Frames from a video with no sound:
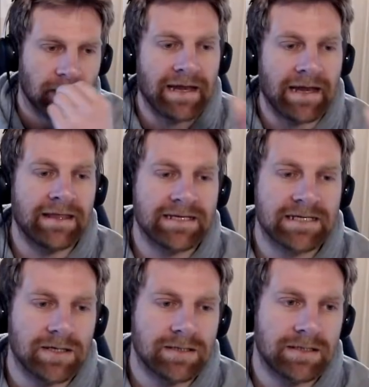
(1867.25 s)
And
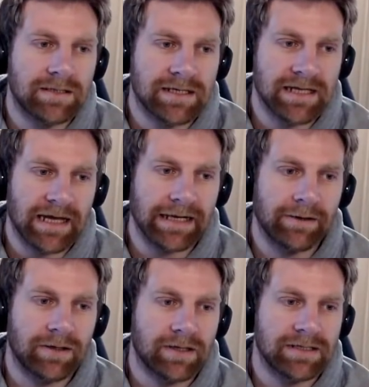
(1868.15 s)
this
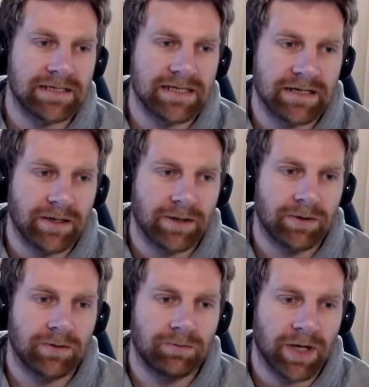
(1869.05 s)
likelihood goes to
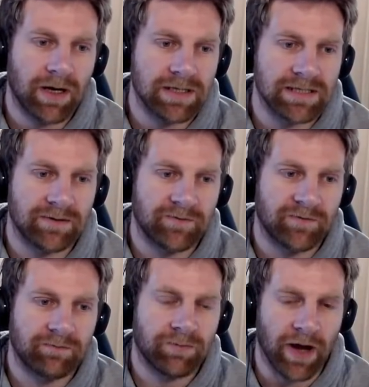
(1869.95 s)
0 because
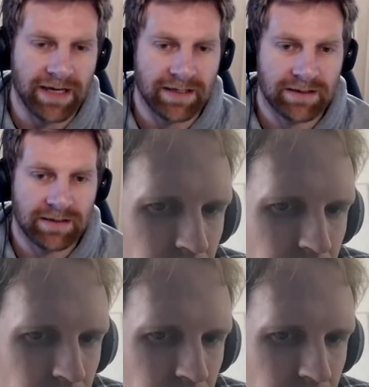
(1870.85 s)
of priors.